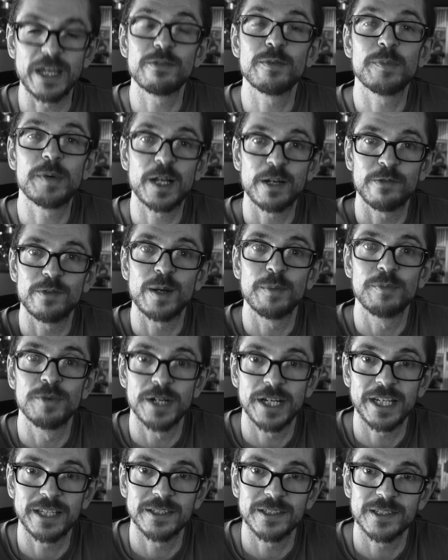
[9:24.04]
have a part of our
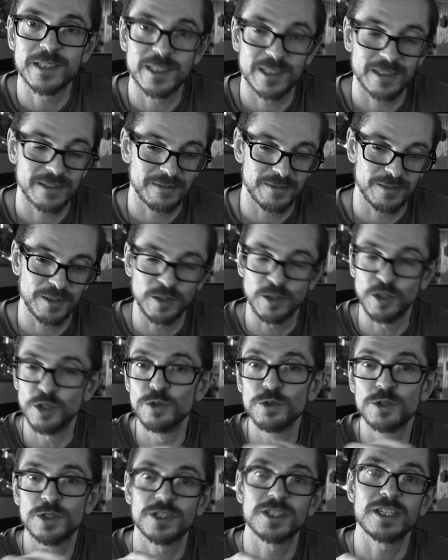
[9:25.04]
brain that's
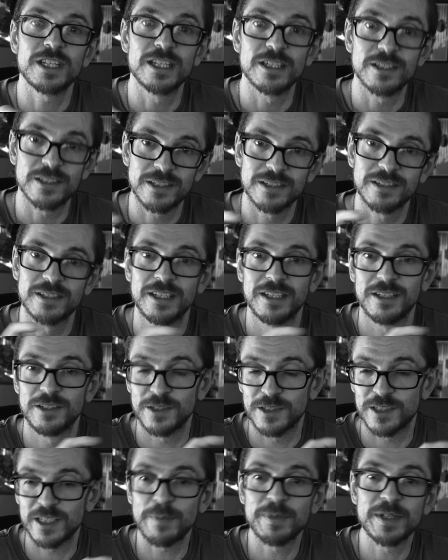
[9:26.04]
use is
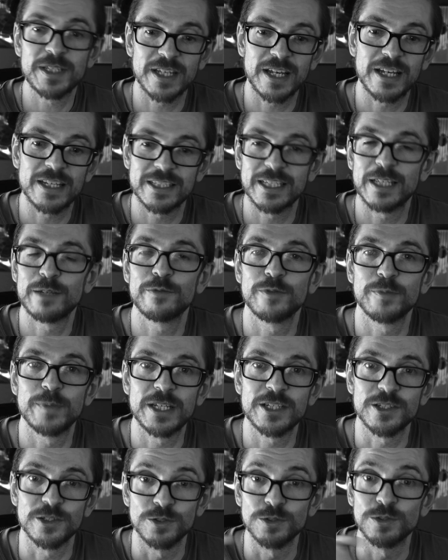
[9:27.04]
to subitize that
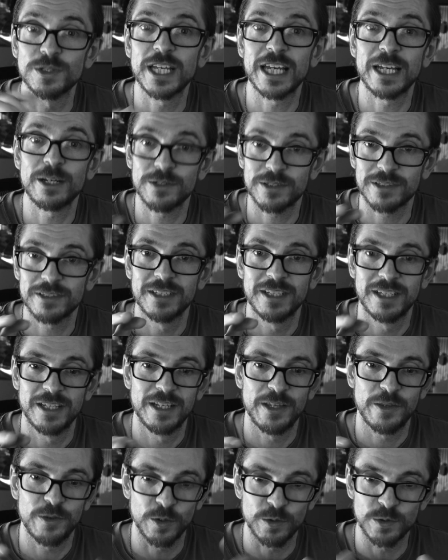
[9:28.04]
information, to count
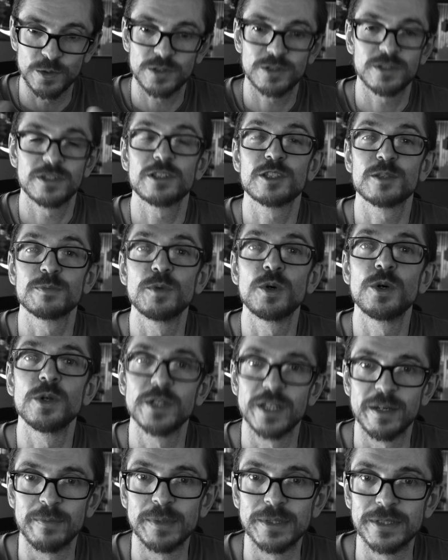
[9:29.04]
those
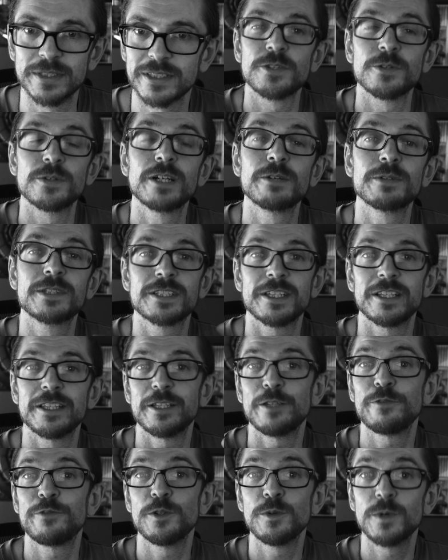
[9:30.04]
small numbers. So I would say
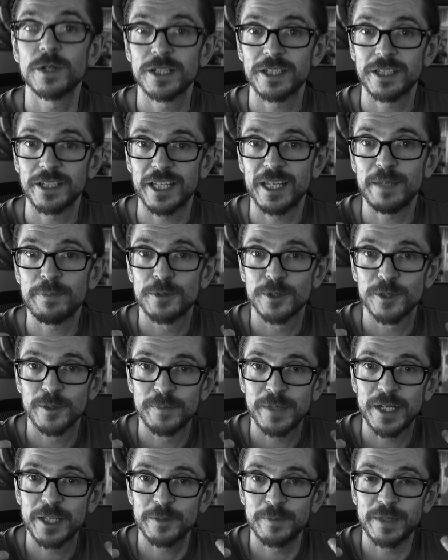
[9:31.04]
that if you want to keep your
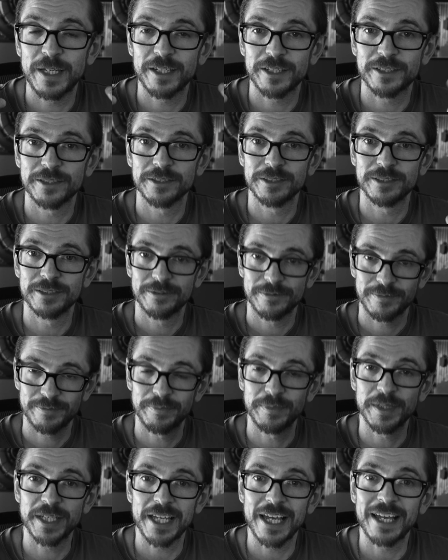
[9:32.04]
mathematical
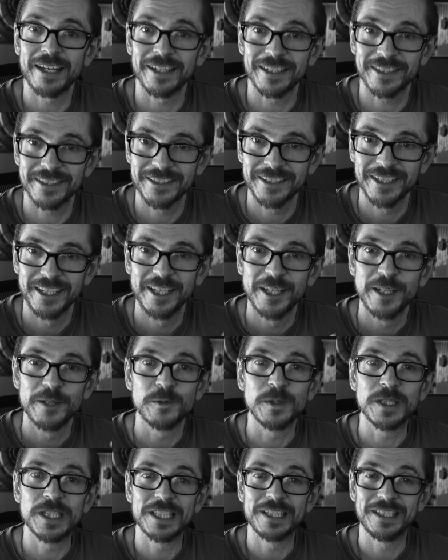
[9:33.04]
mechanics
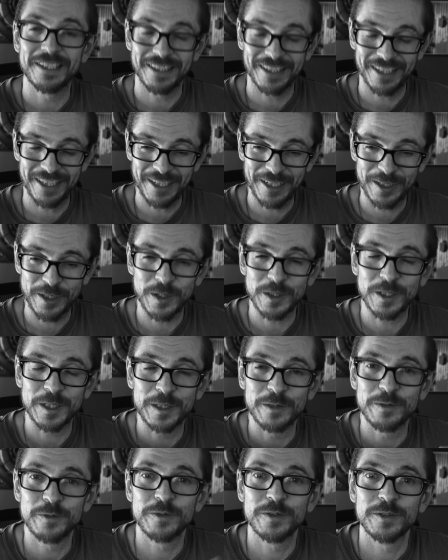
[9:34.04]
within the
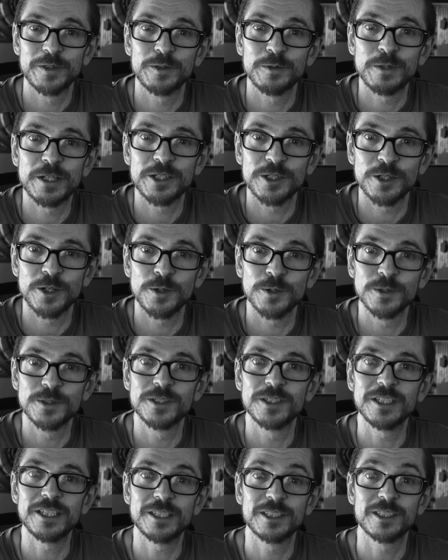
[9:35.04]
cognitive
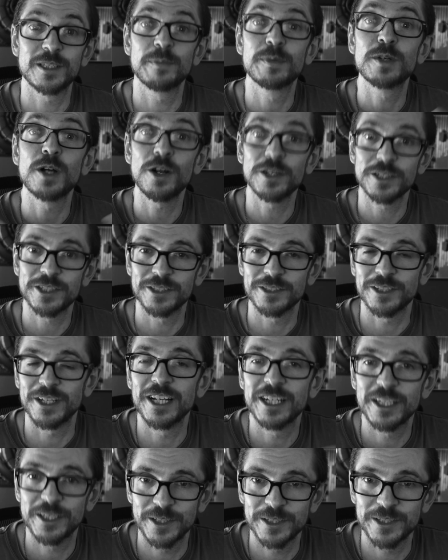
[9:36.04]
thresholds, the subconscious,
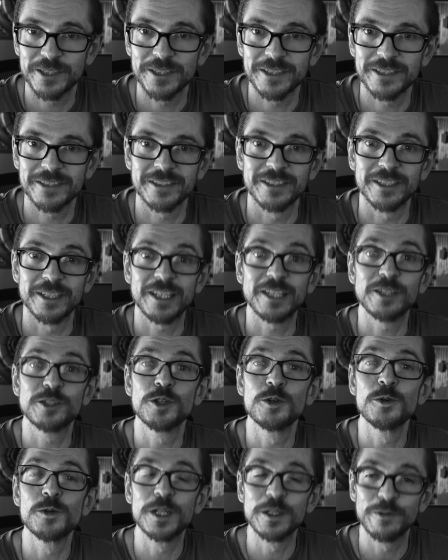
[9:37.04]
unconscious, the
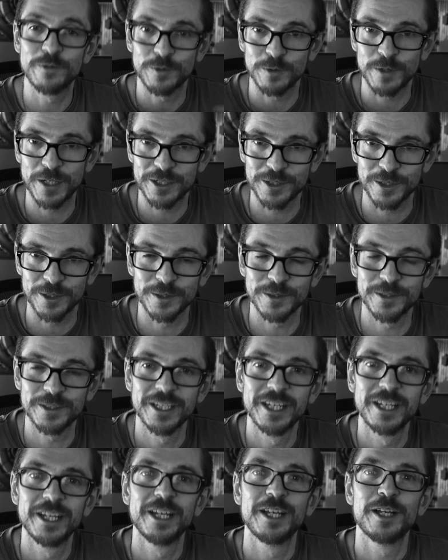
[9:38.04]
intuitive thresholds
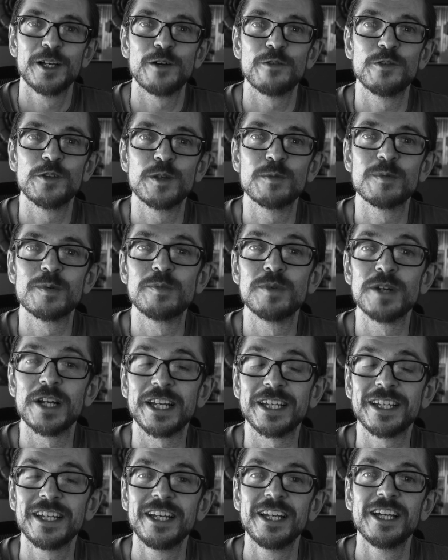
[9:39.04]
of the human
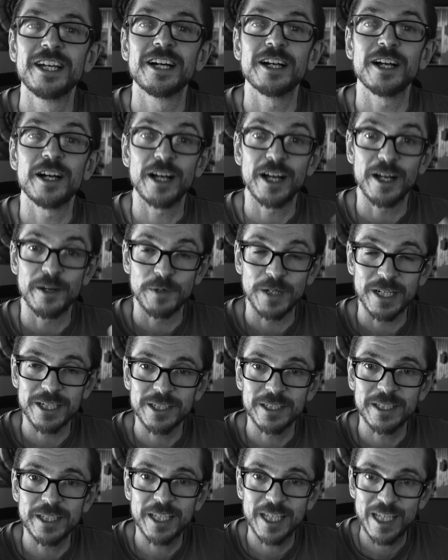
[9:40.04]
brain, I would
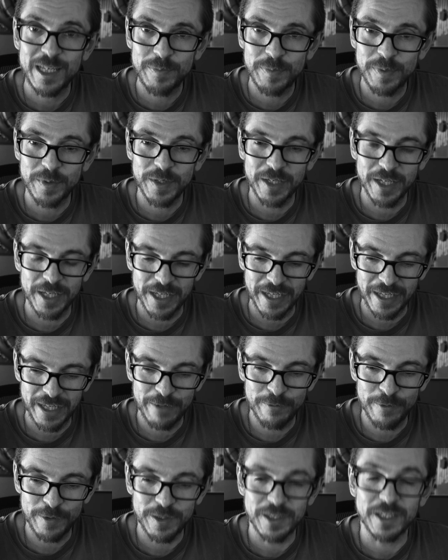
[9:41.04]
actually keep
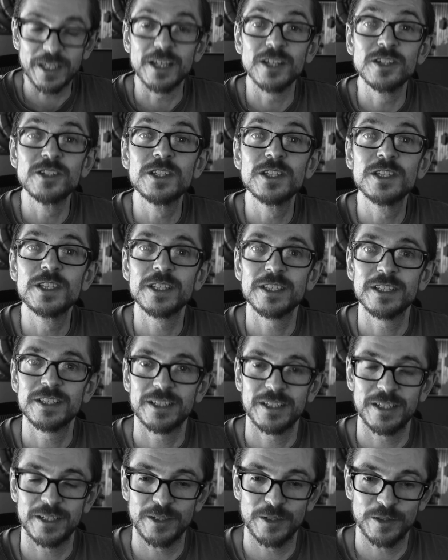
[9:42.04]
everything
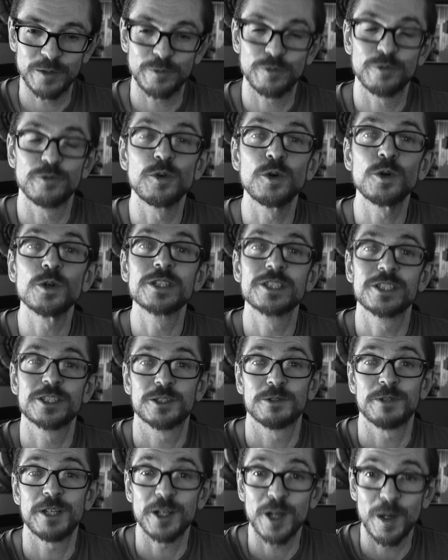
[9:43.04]
under 4
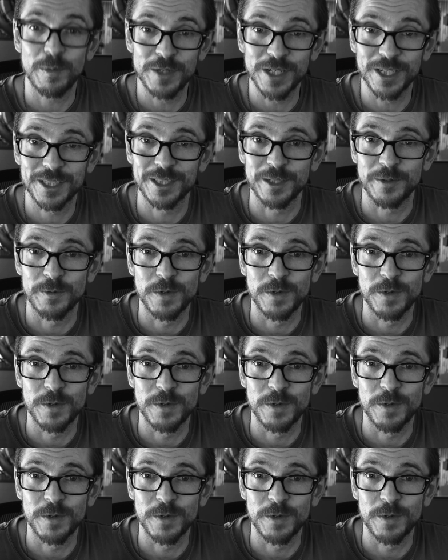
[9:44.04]
discrete objects at